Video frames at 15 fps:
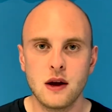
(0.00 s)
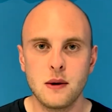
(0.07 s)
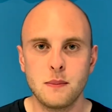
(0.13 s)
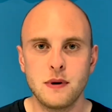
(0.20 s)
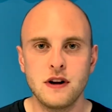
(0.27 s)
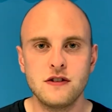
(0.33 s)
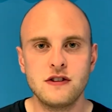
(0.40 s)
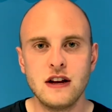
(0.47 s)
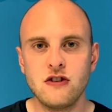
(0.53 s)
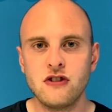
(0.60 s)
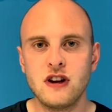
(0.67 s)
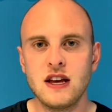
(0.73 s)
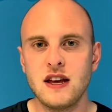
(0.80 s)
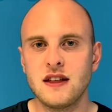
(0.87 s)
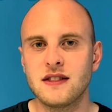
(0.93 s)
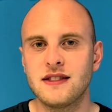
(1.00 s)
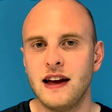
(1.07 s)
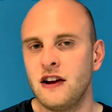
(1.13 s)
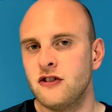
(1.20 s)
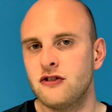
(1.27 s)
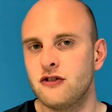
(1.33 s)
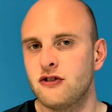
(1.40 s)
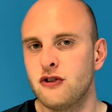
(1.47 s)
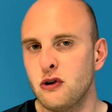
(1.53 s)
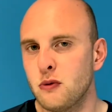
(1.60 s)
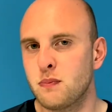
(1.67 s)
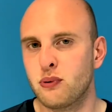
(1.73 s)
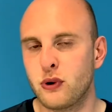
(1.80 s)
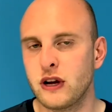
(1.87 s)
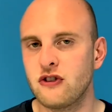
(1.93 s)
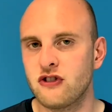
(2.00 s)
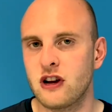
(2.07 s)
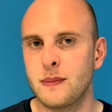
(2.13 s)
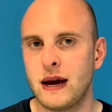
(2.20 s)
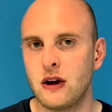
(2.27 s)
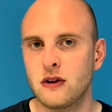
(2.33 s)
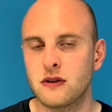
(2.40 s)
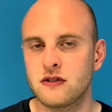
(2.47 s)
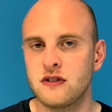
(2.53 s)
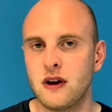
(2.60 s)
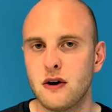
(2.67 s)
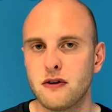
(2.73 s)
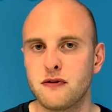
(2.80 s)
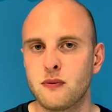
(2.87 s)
But essentially, that's just you preaching about yourself.